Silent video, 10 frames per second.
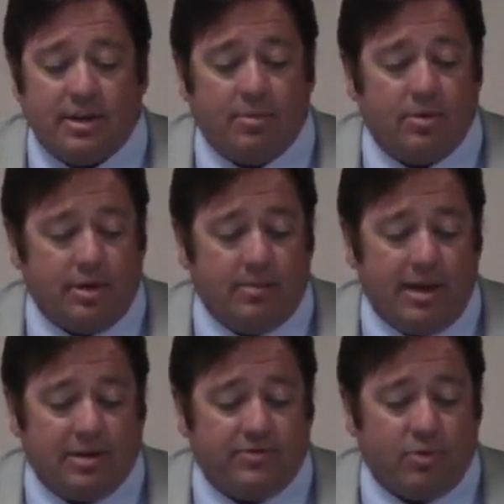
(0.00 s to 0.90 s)
I'm only on
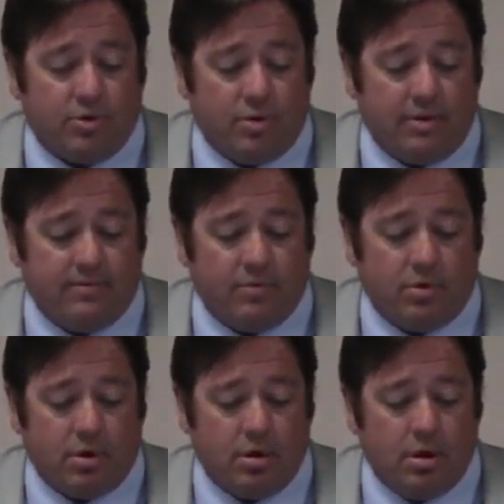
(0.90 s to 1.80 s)
page
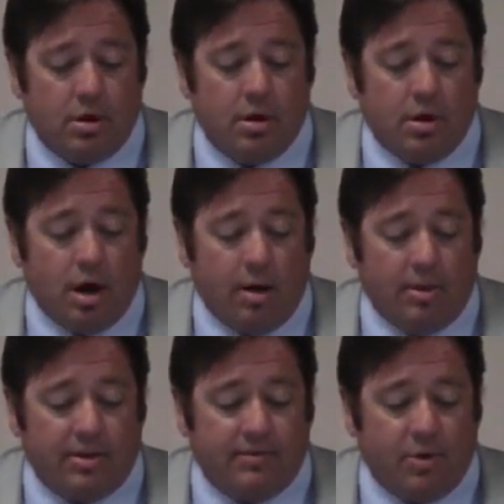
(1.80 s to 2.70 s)
424. I'm
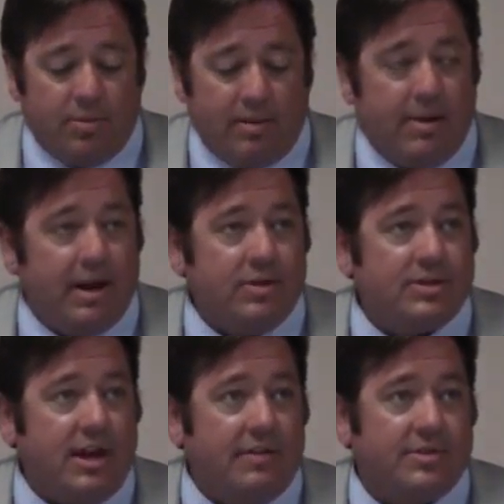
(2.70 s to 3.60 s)
on the vote by mail
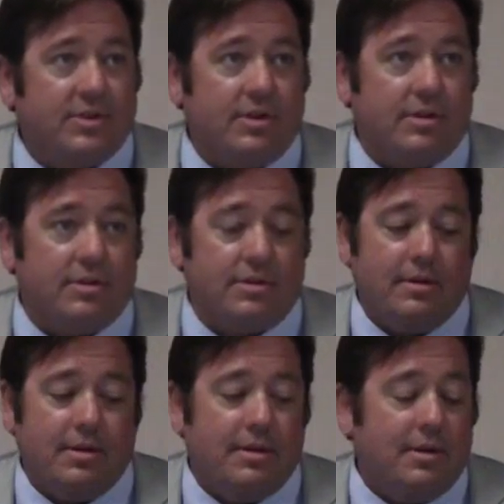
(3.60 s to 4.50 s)
stuff, so
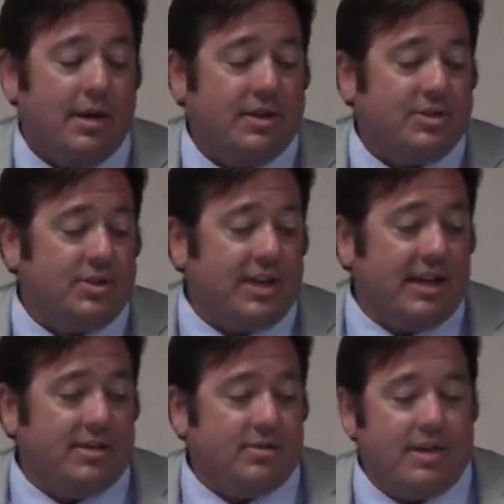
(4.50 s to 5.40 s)
mm. as soon as I
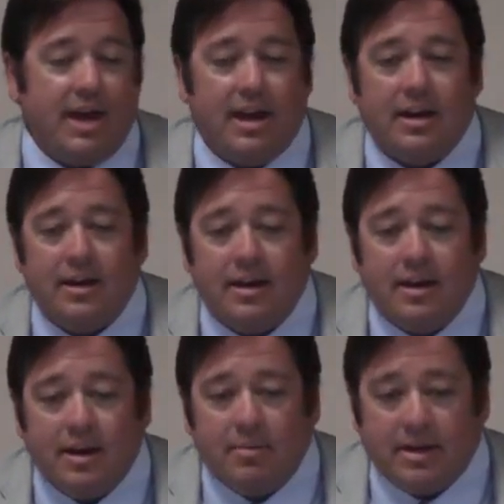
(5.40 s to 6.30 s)
get through that.
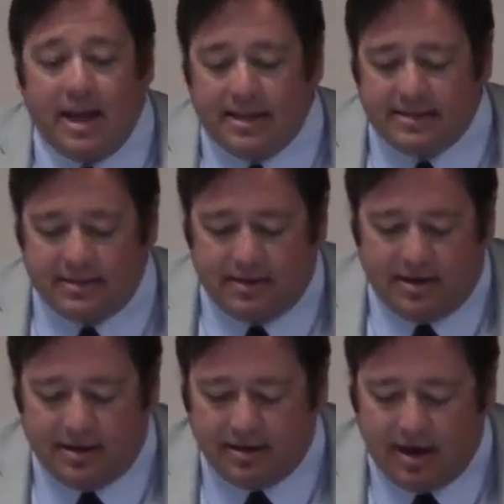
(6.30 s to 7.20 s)
But yes,
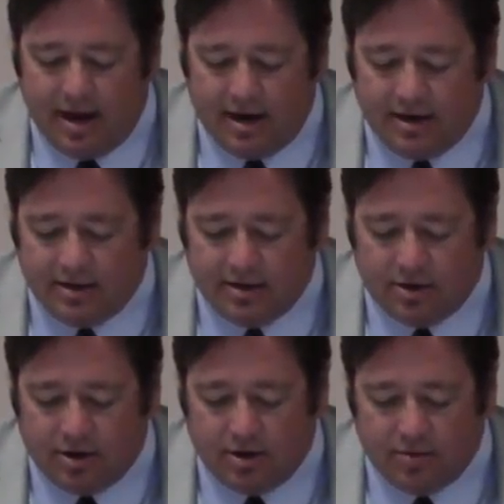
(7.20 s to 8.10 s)
I, I
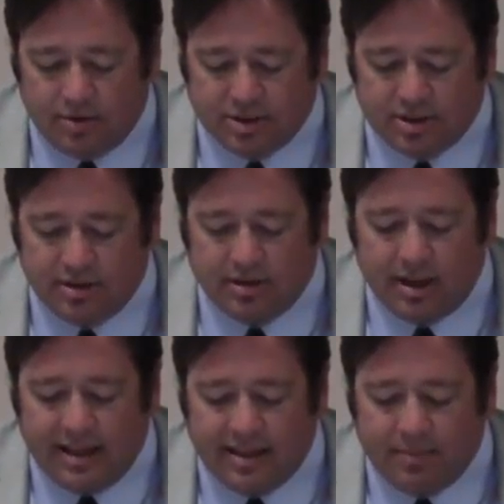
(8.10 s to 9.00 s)
concur. We should
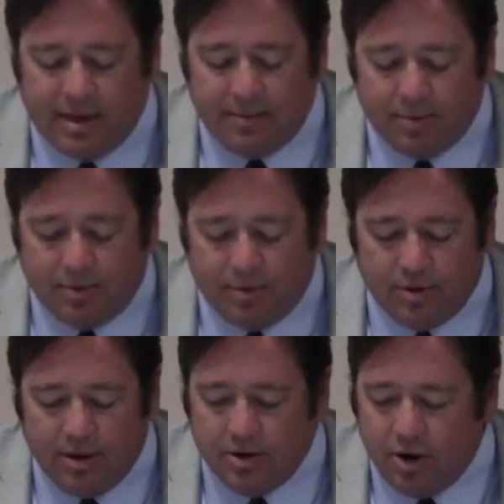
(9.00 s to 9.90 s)
let the people
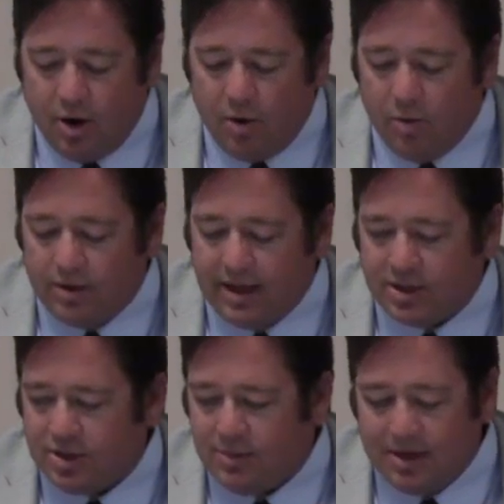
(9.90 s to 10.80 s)
know what they
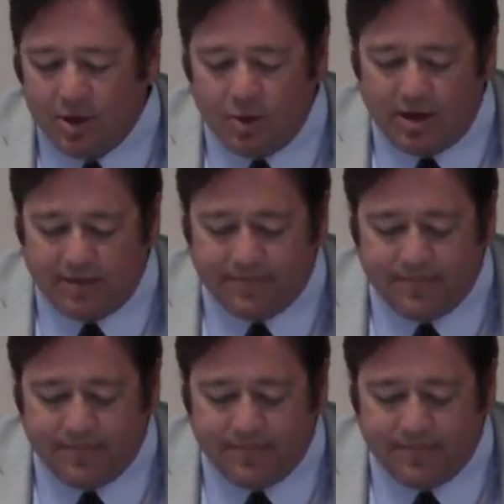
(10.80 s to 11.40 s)
should be doing.